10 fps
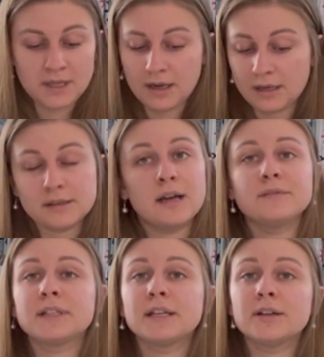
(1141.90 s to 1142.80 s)
I'd love
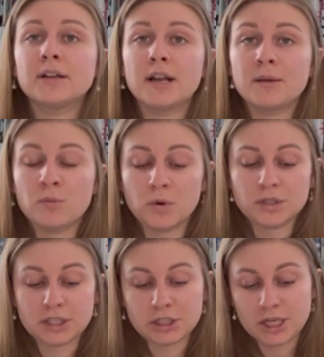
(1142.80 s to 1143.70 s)
to hear any more
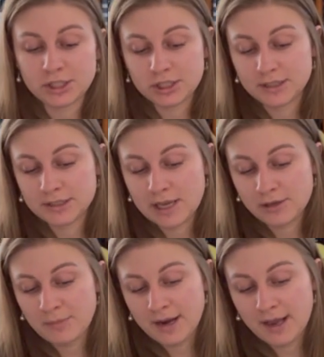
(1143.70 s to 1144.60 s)
suggestions that
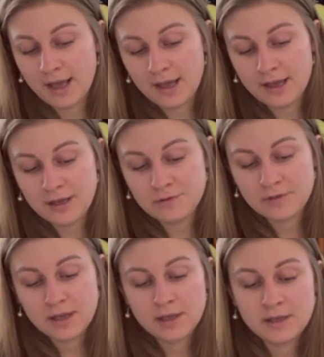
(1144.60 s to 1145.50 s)
you might have.
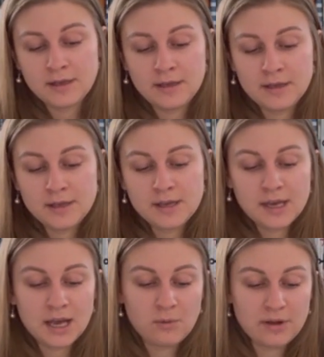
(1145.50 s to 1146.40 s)

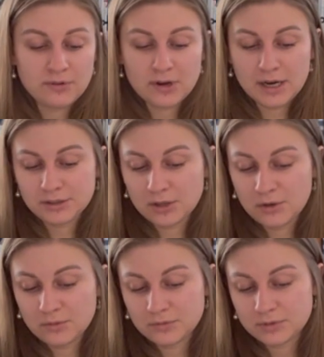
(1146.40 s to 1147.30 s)
However, I
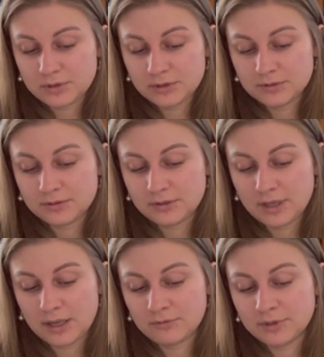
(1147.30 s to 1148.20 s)
don't
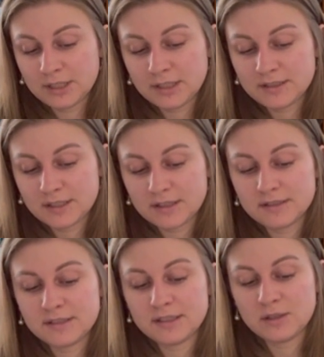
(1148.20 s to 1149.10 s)
realistically
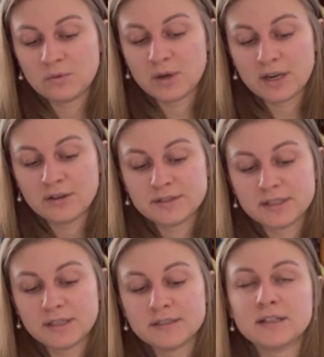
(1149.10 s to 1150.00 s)
see what else it
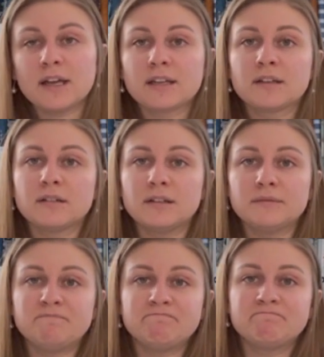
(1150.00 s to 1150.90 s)
is that I
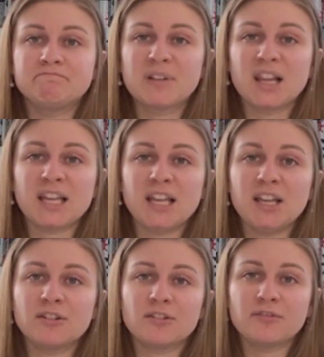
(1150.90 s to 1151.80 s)
could
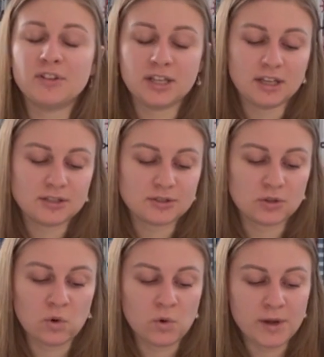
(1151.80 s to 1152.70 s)
clean or fix or
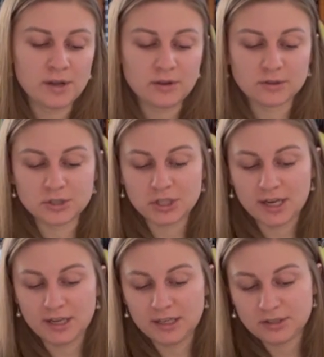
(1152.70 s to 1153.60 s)
oil or
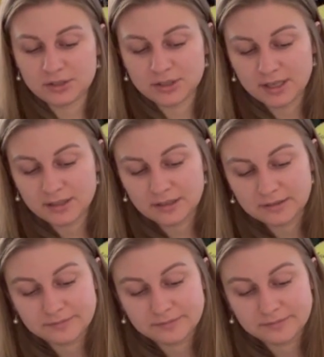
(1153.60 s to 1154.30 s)
change. Like,